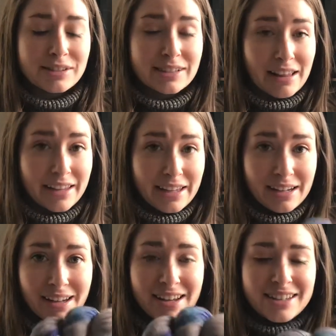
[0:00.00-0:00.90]

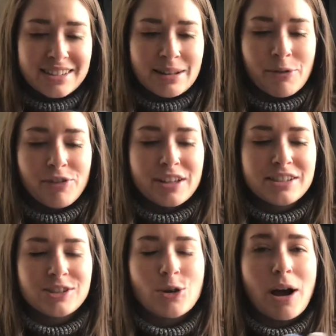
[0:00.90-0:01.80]
selling some of
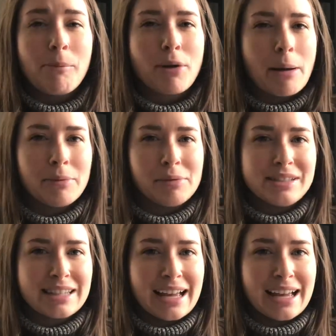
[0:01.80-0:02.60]
this, so I'll probably